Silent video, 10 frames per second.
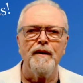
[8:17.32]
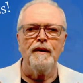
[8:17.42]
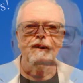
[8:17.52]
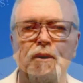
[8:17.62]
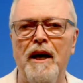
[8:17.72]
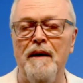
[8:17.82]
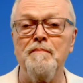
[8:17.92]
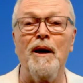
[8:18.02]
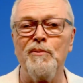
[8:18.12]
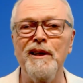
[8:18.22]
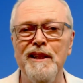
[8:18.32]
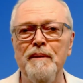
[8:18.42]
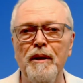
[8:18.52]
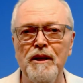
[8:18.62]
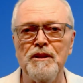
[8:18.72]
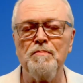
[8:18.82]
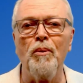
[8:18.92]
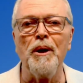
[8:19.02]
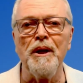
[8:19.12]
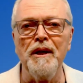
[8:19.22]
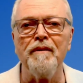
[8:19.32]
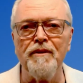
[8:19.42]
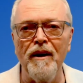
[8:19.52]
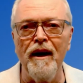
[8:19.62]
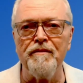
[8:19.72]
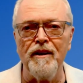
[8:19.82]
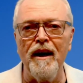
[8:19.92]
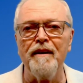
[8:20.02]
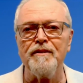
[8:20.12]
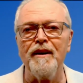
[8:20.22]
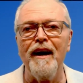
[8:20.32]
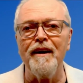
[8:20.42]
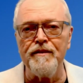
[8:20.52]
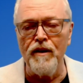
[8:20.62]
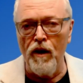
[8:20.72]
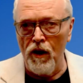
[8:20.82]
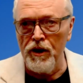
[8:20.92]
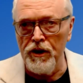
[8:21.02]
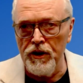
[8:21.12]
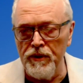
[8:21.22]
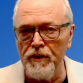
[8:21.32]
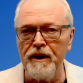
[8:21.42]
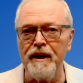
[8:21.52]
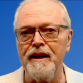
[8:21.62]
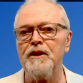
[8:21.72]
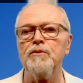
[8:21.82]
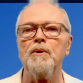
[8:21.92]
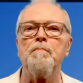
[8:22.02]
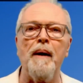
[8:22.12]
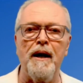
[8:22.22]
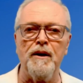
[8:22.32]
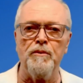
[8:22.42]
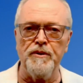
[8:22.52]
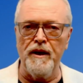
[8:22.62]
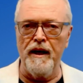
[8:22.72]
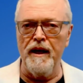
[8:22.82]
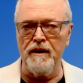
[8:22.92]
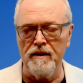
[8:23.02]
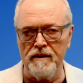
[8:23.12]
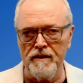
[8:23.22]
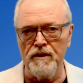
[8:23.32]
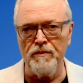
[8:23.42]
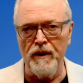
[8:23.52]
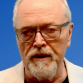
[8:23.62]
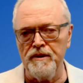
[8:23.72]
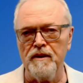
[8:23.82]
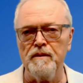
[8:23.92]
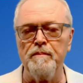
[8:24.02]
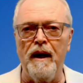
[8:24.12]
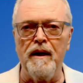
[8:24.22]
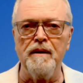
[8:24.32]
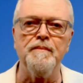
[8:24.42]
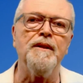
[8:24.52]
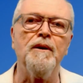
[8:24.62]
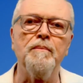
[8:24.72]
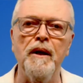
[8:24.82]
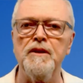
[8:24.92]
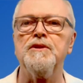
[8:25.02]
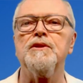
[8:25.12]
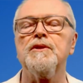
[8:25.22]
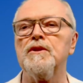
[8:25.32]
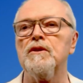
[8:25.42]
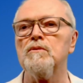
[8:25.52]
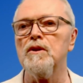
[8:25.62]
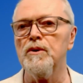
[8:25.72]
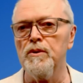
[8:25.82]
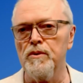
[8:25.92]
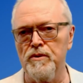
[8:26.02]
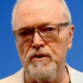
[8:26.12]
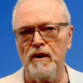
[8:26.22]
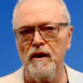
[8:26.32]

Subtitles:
Okay, my really biggest point, never, ever, ever, ever argue or get into a battle with a heckler. It's a race to the bottom, and they'll make sure you lose.